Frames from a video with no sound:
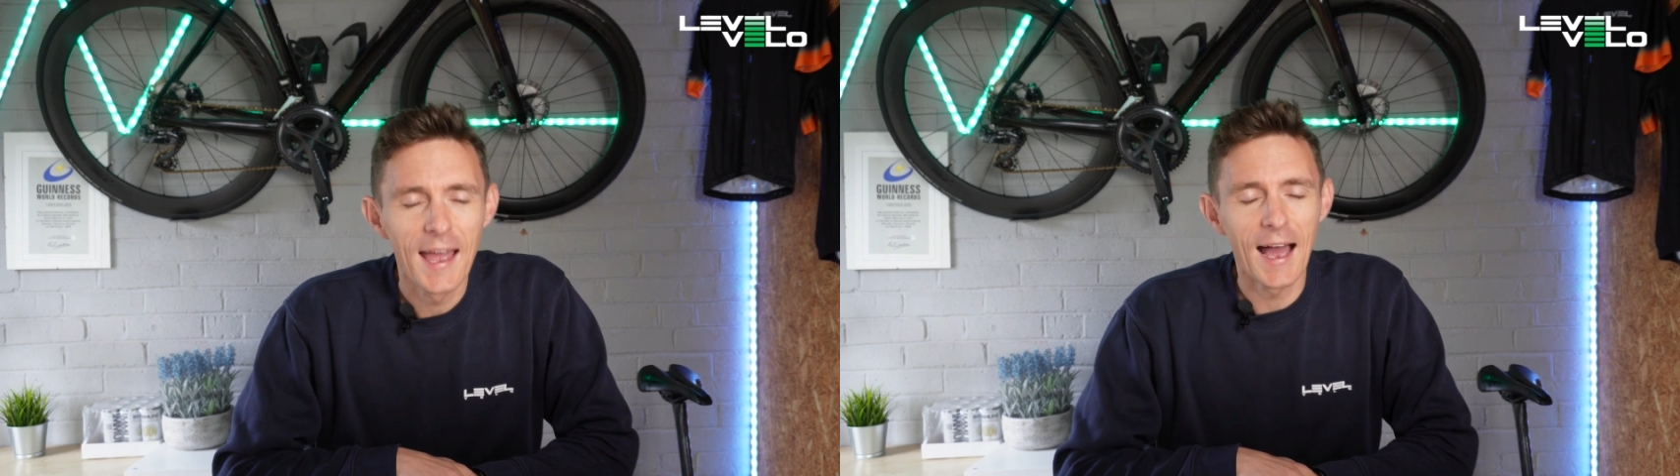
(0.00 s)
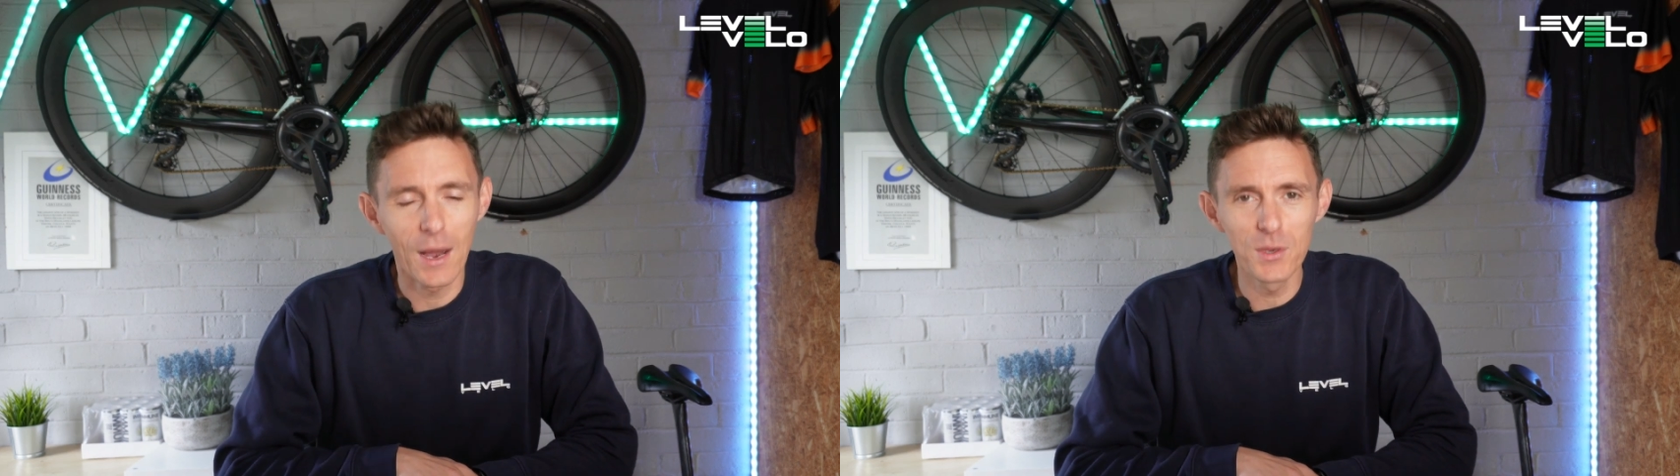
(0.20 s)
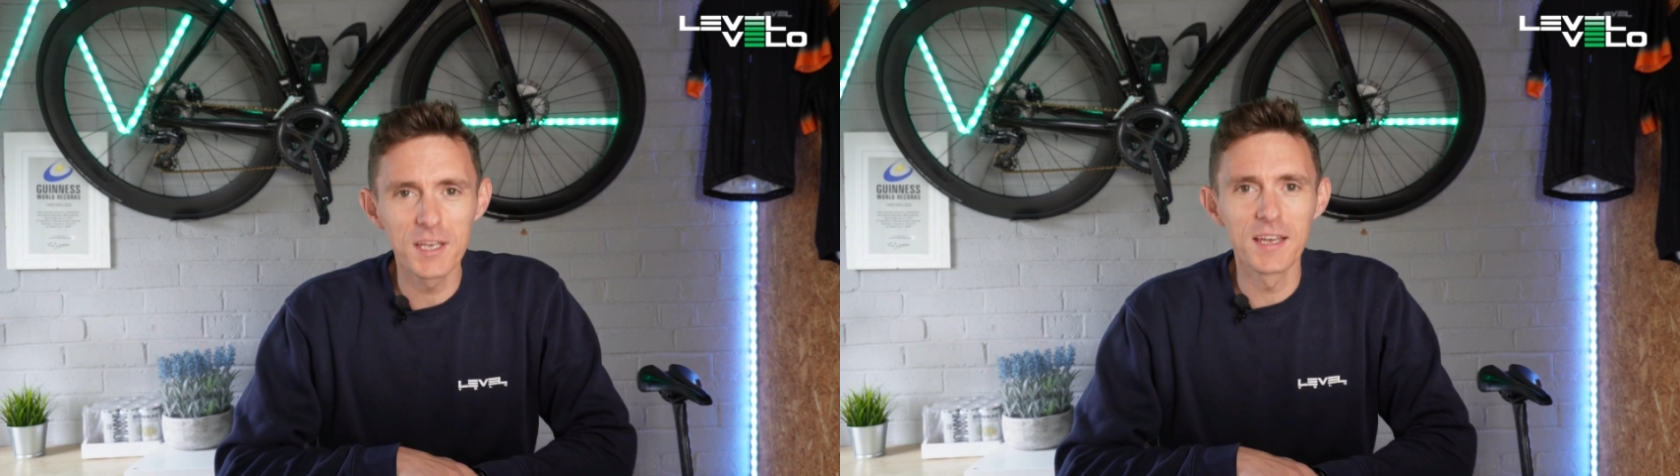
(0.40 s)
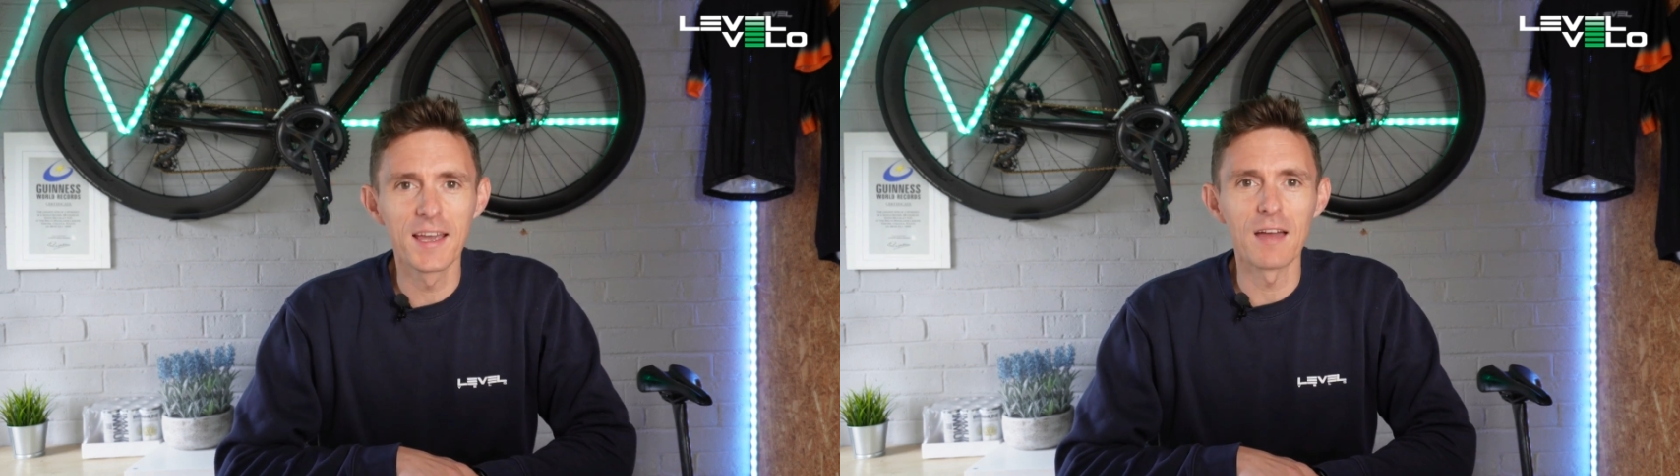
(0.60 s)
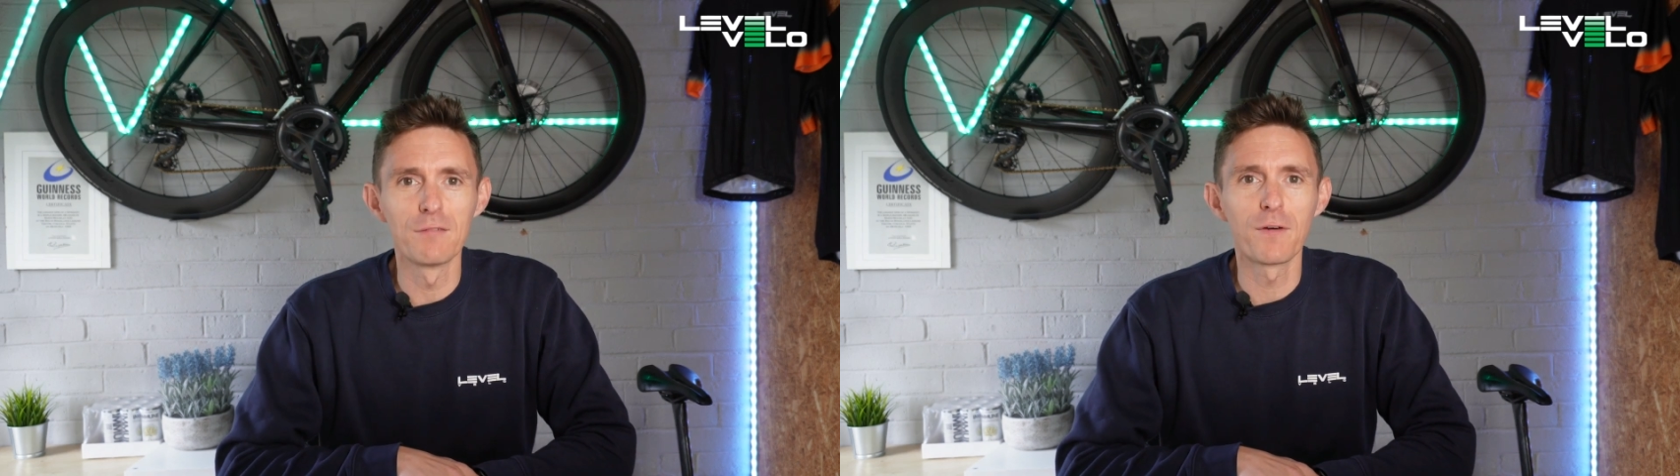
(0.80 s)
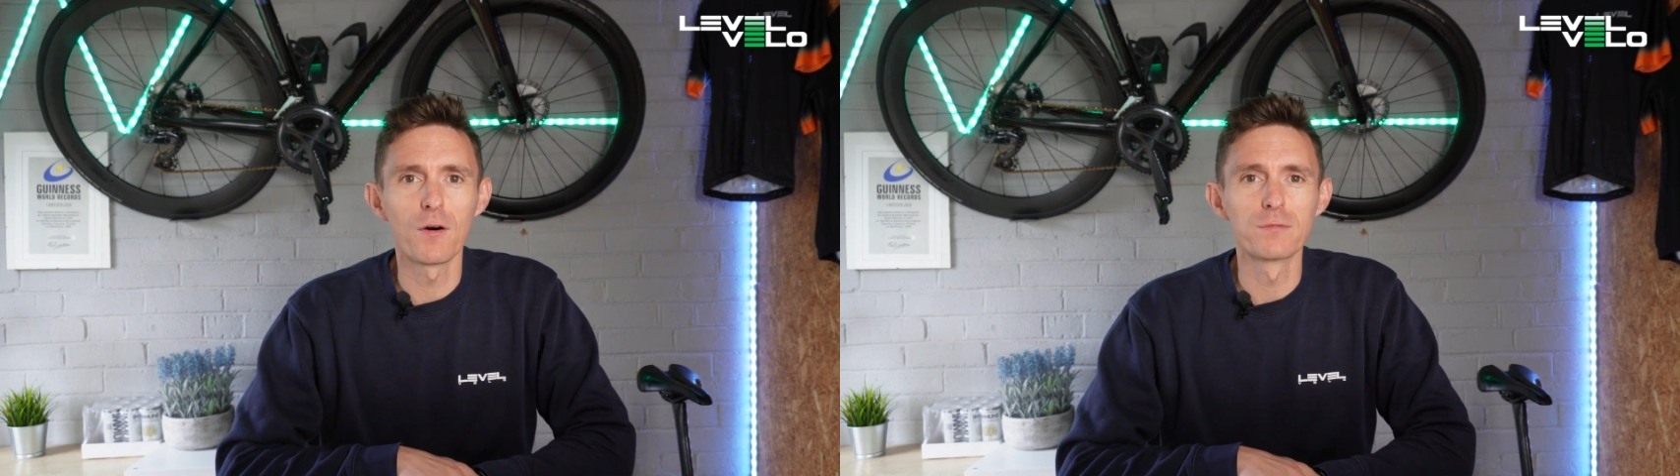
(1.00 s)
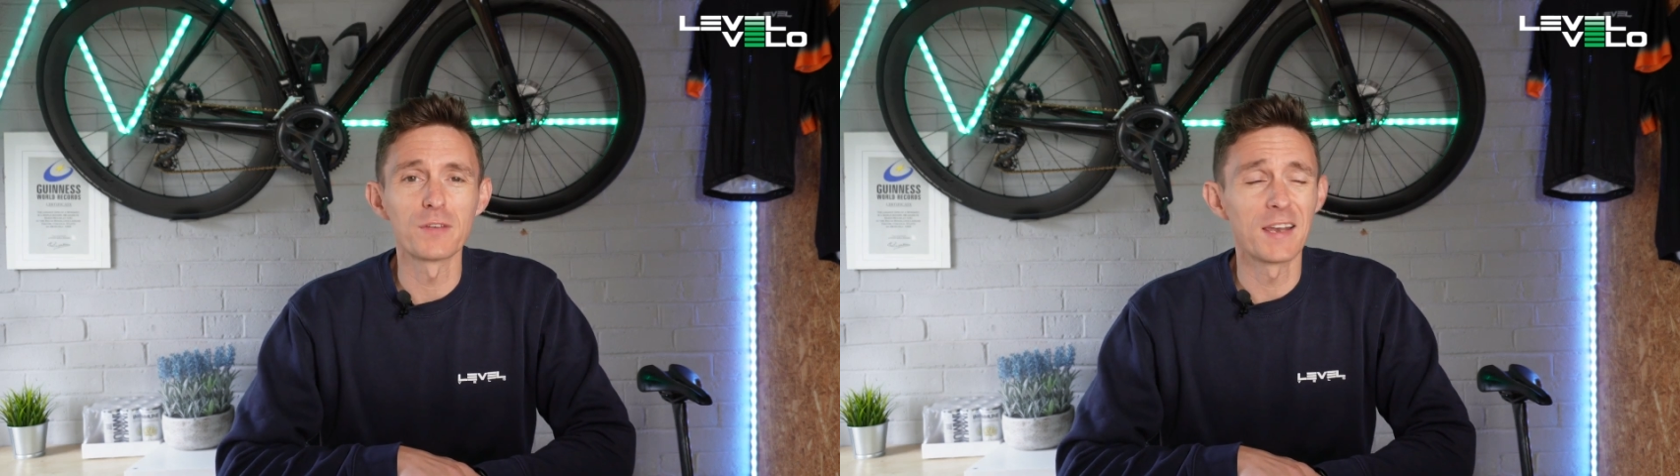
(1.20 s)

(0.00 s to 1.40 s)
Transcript: how you can get involved,